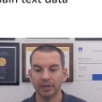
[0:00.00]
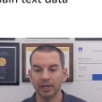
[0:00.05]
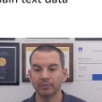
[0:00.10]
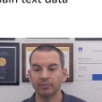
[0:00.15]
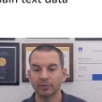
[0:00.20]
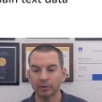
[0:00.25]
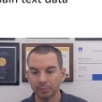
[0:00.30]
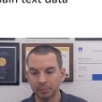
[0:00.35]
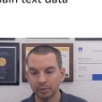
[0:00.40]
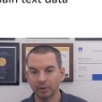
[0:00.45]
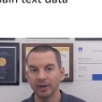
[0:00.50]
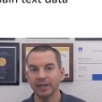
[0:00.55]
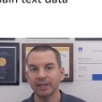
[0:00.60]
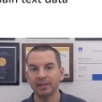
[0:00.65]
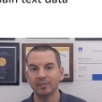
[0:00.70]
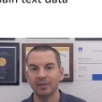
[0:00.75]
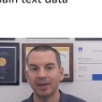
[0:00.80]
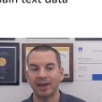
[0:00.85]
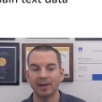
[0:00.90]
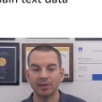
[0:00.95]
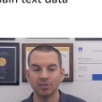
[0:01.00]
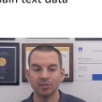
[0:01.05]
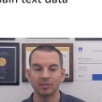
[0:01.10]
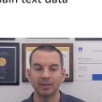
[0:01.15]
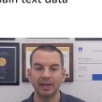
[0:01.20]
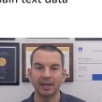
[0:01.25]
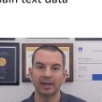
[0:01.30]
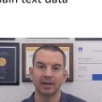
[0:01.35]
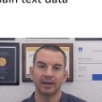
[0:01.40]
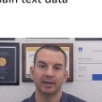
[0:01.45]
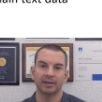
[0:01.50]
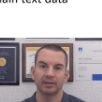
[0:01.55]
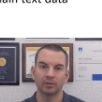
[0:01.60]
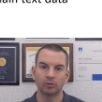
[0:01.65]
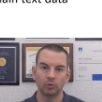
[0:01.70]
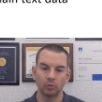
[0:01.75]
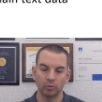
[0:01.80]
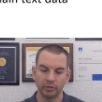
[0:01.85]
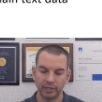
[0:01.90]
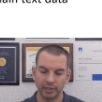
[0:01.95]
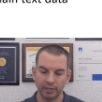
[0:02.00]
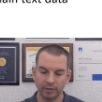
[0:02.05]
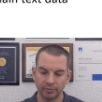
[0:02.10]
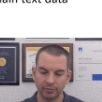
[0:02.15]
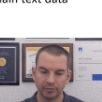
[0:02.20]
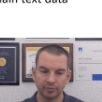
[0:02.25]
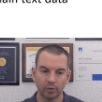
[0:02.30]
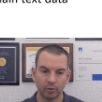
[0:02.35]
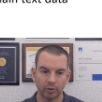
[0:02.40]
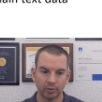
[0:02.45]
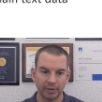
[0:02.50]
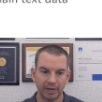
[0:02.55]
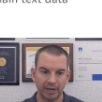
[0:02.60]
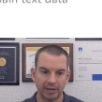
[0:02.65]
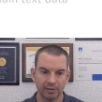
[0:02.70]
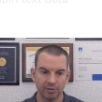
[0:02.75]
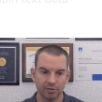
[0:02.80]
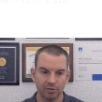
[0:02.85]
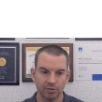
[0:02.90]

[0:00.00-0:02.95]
And they're plain text data encoding formats.